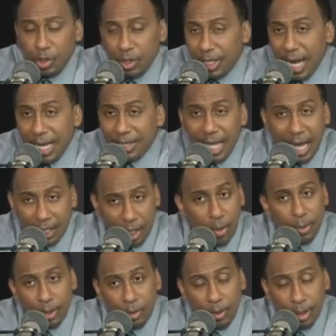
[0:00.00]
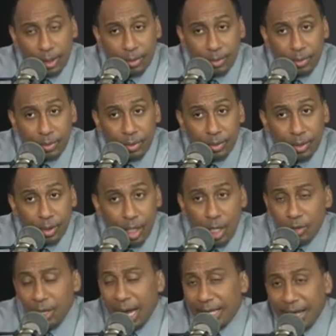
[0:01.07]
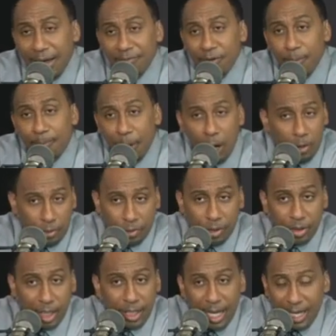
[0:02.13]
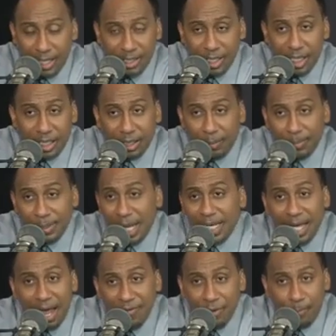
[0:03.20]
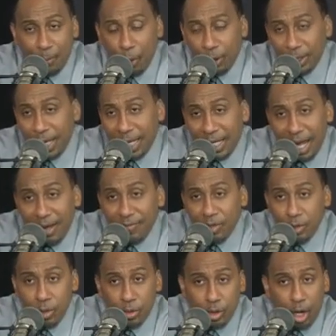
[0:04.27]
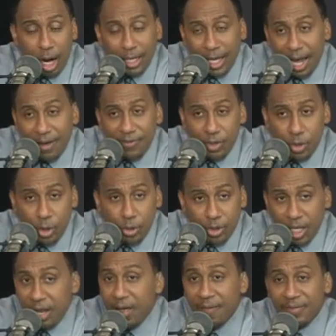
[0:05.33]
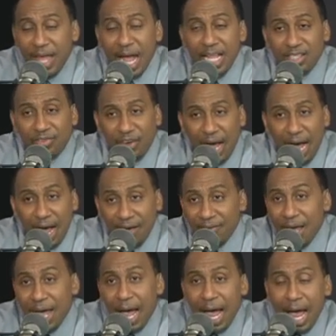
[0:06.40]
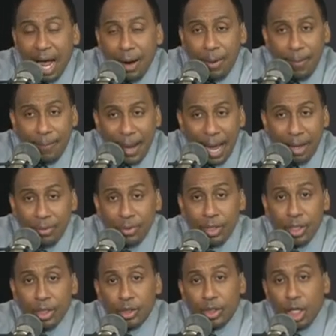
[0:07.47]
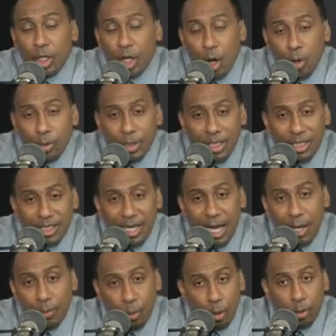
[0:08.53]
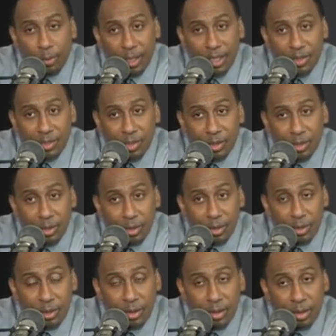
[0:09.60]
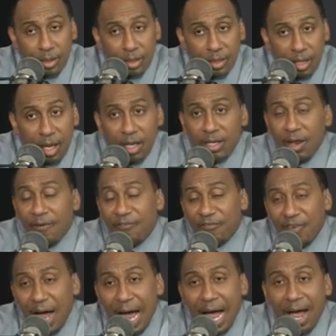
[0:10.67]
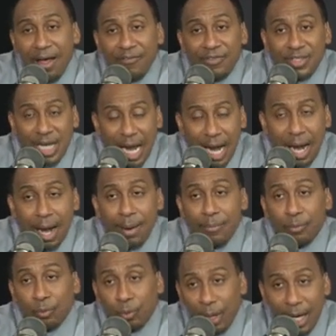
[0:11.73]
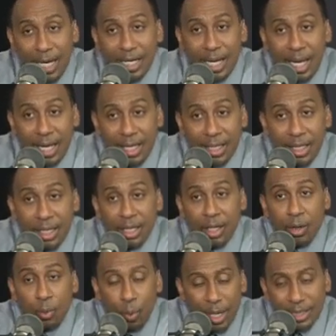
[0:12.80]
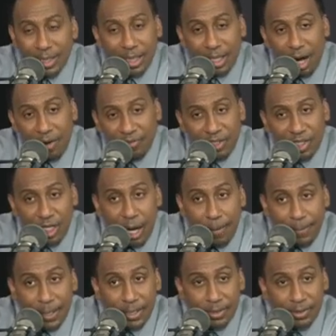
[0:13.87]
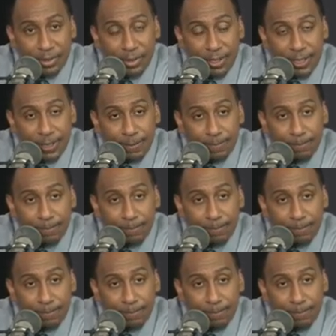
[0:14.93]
So you got that going on. So I gave you both the Lakers and the Clippers. I gave you Portland. I gave you Utah. I gave you Houston. That's 5. How about the Golden State Warriors? The 5-time reigning Western Conference champions.